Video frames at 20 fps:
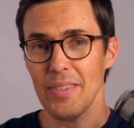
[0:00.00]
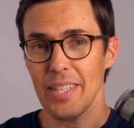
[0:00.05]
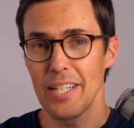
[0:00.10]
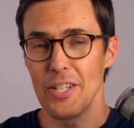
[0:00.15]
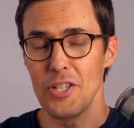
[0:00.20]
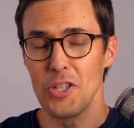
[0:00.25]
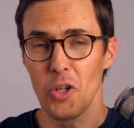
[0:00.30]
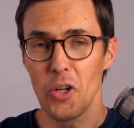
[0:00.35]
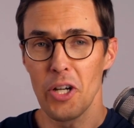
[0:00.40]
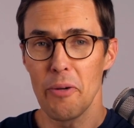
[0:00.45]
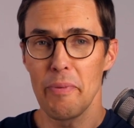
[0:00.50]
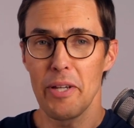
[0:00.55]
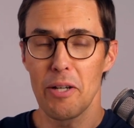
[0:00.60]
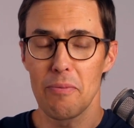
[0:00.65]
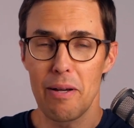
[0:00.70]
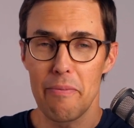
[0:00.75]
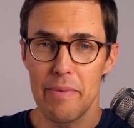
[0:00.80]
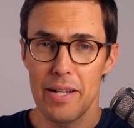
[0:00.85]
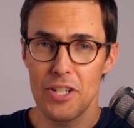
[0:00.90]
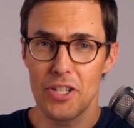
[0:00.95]
join me on
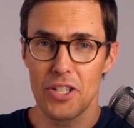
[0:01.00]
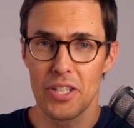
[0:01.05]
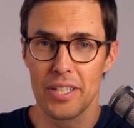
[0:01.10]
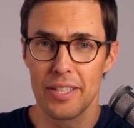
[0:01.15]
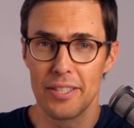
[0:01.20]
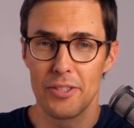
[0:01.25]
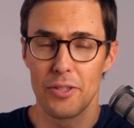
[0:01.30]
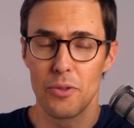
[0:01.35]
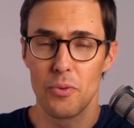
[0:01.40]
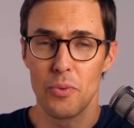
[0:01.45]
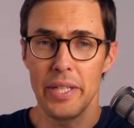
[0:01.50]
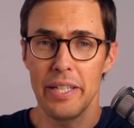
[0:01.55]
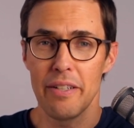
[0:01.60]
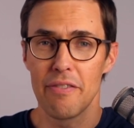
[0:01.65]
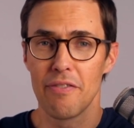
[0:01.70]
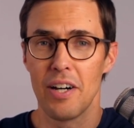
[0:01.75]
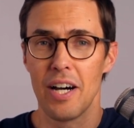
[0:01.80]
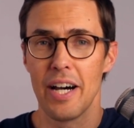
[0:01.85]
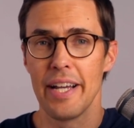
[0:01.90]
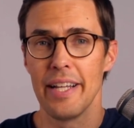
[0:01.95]
my mission to
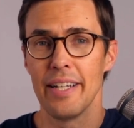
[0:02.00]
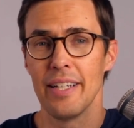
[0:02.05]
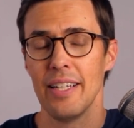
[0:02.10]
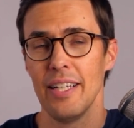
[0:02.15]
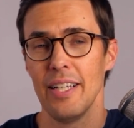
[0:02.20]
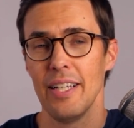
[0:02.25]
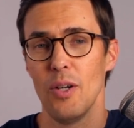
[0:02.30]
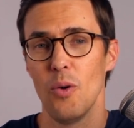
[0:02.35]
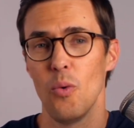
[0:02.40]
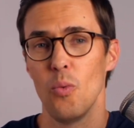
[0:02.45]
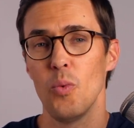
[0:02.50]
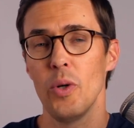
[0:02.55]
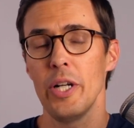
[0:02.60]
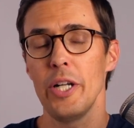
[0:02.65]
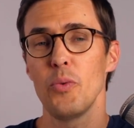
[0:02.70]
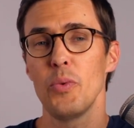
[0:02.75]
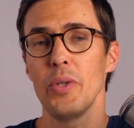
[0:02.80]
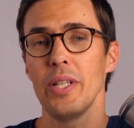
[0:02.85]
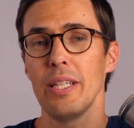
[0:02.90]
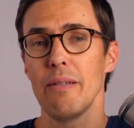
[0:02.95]
redefine what it
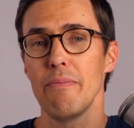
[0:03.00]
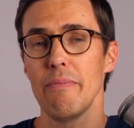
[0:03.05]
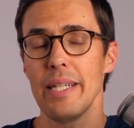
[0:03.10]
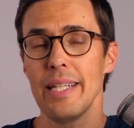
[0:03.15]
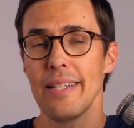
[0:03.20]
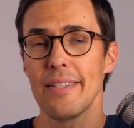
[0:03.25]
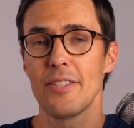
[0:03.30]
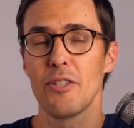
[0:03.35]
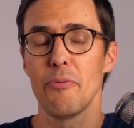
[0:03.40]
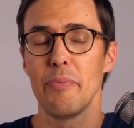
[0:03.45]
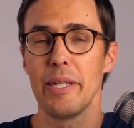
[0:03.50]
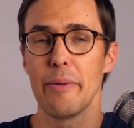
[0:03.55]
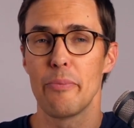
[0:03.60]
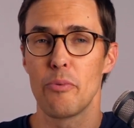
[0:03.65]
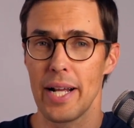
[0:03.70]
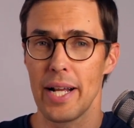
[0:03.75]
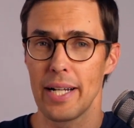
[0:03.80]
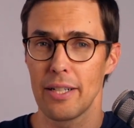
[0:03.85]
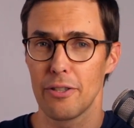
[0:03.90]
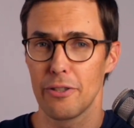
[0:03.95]
really means to be a
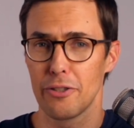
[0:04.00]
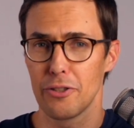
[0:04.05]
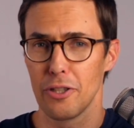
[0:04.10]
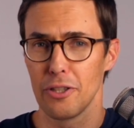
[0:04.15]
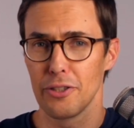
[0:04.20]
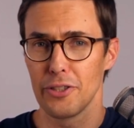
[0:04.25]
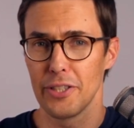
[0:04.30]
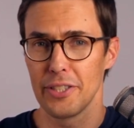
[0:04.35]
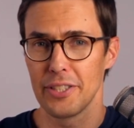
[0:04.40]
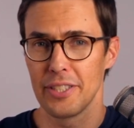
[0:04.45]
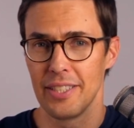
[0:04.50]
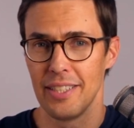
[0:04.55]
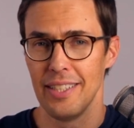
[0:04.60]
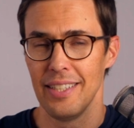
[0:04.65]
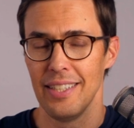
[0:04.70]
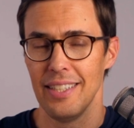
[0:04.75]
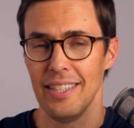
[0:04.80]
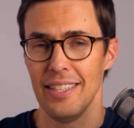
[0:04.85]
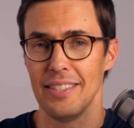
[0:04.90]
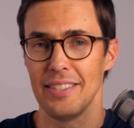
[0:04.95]
brand consultant.
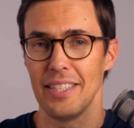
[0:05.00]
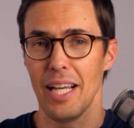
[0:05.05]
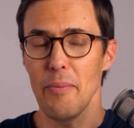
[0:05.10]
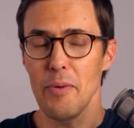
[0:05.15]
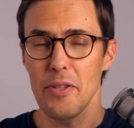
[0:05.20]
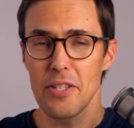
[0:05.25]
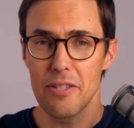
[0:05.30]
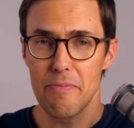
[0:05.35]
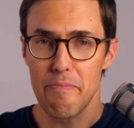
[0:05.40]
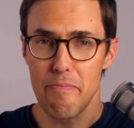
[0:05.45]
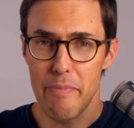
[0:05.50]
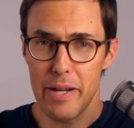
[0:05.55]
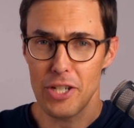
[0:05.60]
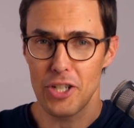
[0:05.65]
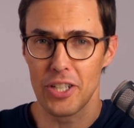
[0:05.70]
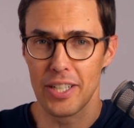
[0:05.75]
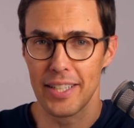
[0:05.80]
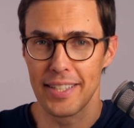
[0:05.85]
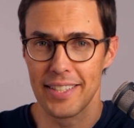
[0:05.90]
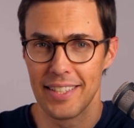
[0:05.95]
See, I'm on this
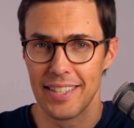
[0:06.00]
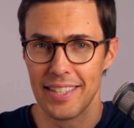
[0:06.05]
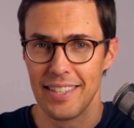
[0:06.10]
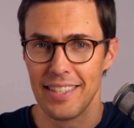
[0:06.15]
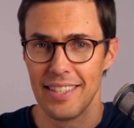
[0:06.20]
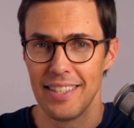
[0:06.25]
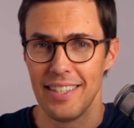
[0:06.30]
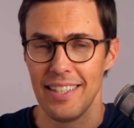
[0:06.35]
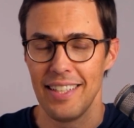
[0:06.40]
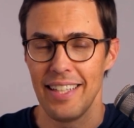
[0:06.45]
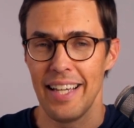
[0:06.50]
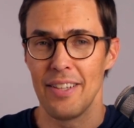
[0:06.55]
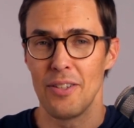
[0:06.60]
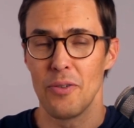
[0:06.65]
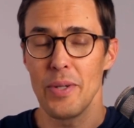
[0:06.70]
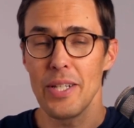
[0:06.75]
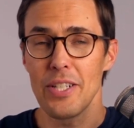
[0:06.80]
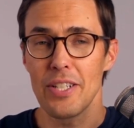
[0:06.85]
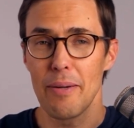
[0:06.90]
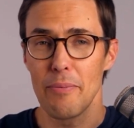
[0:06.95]
mission, and the
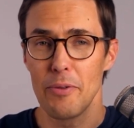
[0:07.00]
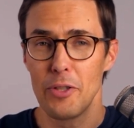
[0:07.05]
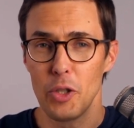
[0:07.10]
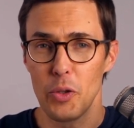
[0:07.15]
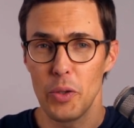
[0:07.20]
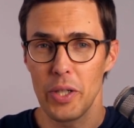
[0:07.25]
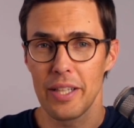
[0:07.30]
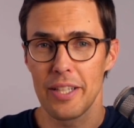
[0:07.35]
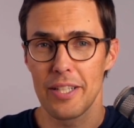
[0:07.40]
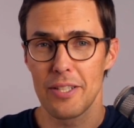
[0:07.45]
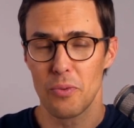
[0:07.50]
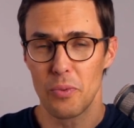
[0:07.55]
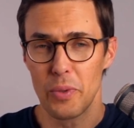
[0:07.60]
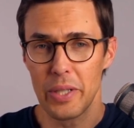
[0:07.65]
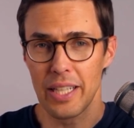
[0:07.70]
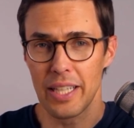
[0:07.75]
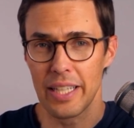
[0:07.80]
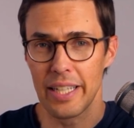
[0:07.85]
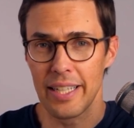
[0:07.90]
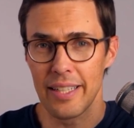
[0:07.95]
reason I'm doing this
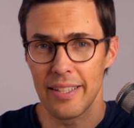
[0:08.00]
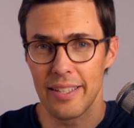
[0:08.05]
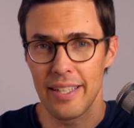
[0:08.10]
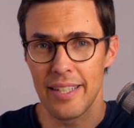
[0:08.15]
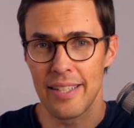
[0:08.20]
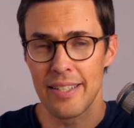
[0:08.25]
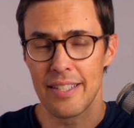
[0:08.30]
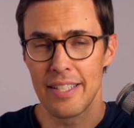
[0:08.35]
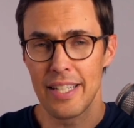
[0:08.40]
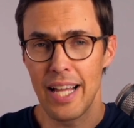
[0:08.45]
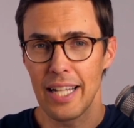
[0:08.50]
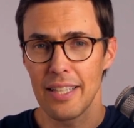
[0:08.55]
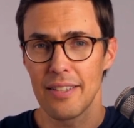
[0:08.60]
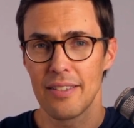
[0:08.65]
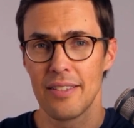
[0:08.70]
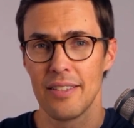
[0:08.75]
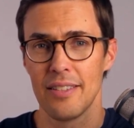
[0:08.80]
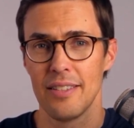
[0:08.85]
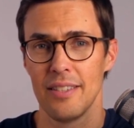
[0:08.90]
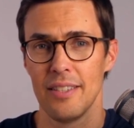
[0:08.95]
really is
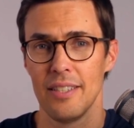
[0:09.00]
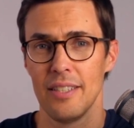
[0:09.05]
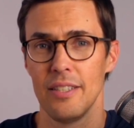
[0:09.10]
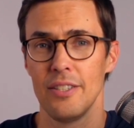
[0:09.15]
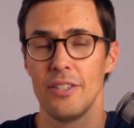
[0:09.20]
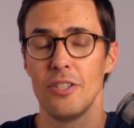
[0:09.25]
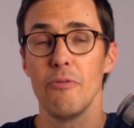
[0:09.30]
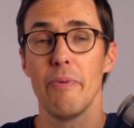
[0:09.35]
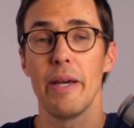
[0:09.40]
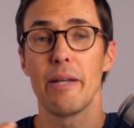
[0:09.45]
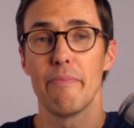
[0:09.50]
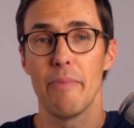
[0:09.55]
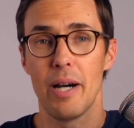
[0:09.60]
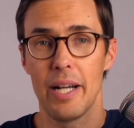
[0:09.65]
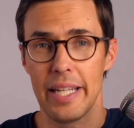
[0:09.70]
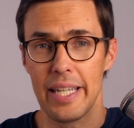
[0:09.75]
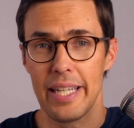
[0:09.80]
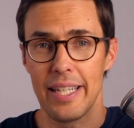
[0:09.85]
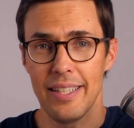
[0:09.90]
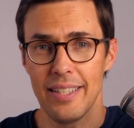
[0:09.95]
not to make
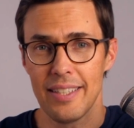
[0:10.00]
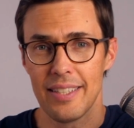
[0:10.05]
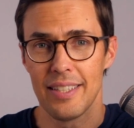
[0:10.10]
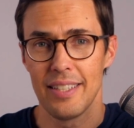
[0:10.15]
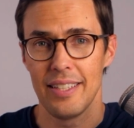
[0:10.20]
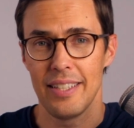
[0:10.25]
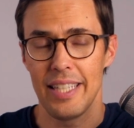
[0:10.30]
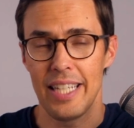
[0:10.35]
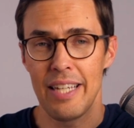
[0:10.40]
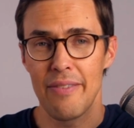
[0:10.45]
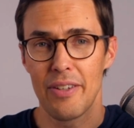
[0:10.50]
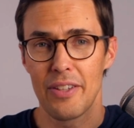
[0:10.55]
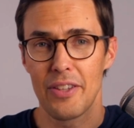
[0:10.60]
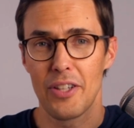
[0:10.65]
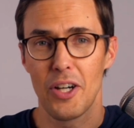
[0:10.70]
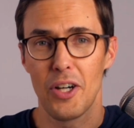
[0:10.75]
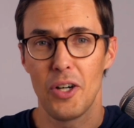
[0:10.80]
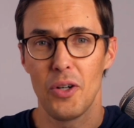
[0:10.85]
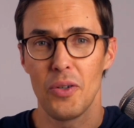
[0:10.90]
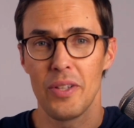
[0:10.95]
money, even
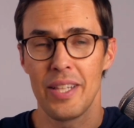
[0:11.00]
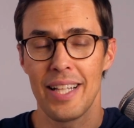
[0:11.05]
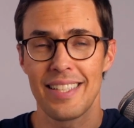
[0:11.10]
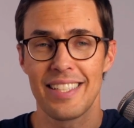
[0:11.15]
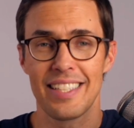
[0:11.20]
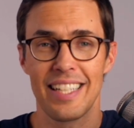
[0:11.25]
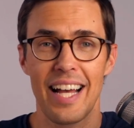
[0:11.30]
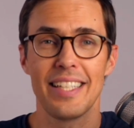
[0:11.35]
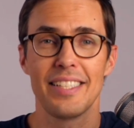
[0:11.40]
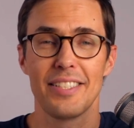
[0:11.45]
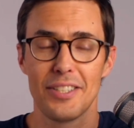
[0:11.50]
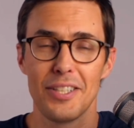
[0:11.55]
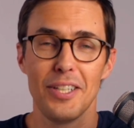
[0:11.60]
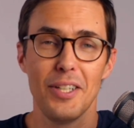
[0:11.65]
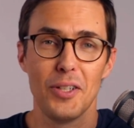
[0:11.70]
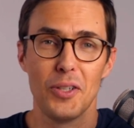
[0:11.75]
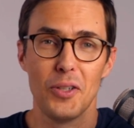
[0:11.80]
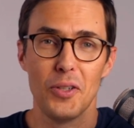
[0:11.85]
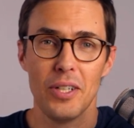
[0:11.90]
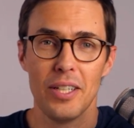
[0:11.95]
though that's nice
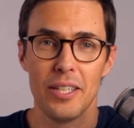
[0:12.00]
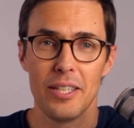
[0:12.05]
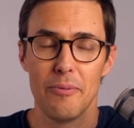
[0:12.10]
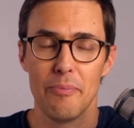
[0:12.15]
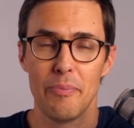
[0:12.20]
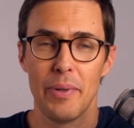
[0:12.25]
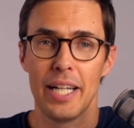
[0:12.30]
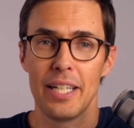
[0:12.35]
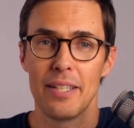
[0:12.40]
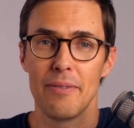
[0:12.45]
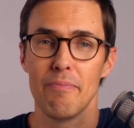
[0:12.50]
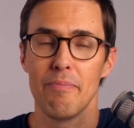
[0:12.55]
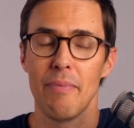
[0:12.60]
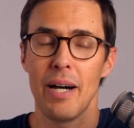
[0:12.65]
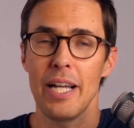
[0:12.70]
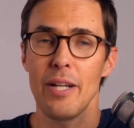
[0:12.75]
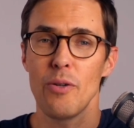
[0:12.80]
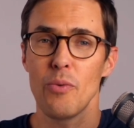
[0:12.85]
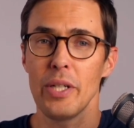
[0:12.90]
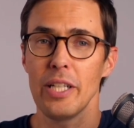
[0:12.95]
too, but
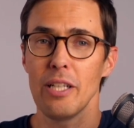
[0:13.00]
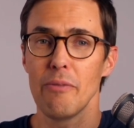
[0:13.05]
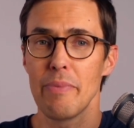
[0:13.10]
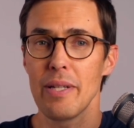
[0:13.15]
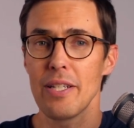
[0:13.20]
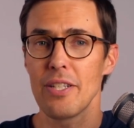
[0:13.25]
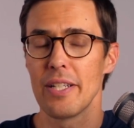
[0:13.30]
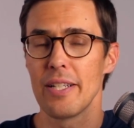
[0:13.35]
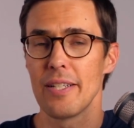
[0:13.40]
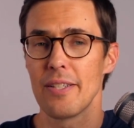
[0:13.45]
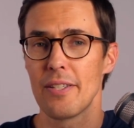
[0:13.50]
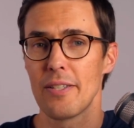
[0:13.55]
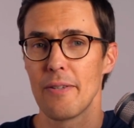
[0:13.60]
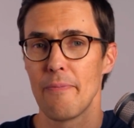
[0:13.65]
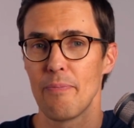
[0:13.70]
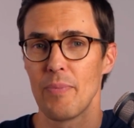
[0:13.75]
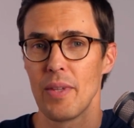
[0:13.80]
my real business,